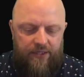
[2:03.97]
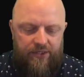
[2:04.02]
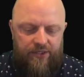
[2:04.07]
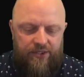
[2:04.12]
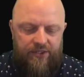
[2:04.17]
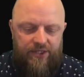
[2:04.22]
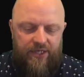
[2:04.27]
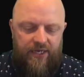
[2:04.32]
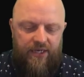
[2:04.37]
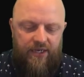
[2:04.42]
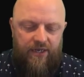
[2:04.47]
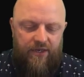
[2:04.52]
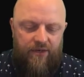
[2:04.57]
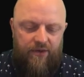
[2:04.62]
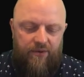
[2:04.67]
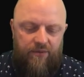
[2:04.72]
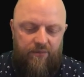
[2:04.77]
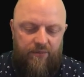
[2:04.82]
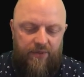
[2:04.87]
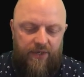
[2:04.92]

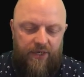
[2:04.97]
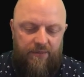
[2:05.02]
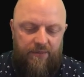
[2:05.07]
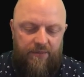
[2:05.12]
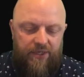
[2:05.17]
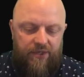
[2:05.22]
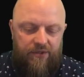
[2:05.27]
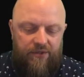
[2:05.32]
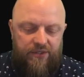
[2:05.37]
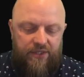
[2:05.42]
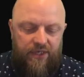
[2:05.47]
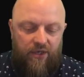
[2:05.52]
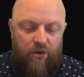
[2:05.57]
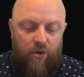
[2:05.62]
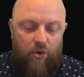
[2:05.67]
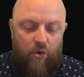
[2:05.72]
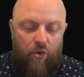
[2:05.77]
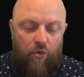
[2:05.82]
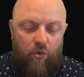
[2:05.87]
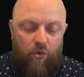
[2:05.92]
Django, we're going to be
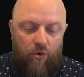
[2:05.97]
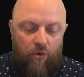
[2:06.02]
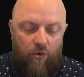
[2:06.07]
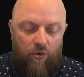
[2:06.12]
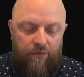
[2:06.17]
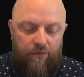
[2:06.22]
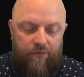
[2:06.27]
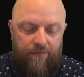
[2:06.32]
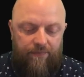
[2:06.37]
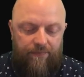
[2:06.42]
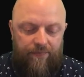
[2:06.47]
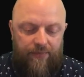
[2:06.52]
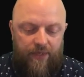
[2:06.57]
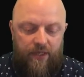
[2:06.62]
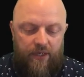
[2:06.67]
using allauth.